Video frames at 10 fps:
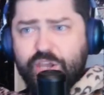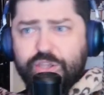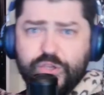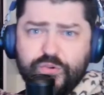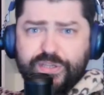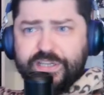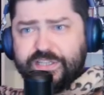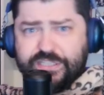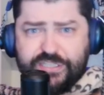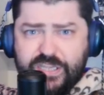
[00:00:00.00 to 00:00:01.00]
You need to
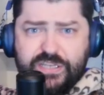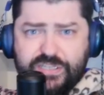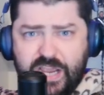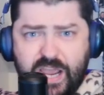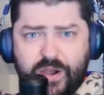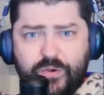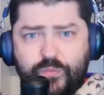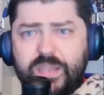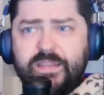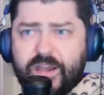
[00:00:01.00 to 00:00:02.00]
sit down.
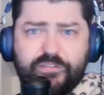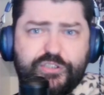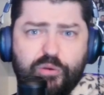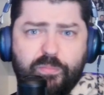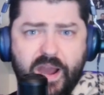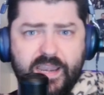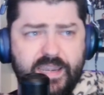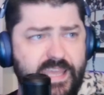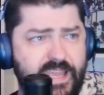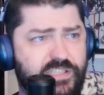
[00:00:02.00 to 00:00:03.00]
We love Joe Biden.
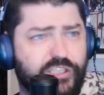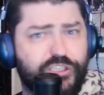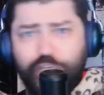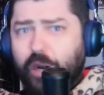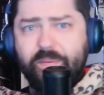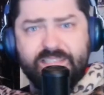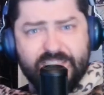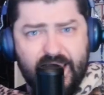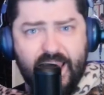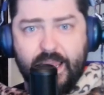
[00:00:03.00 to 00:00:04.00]
He is as sharp as a
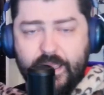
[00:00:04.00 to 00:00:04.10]
tack.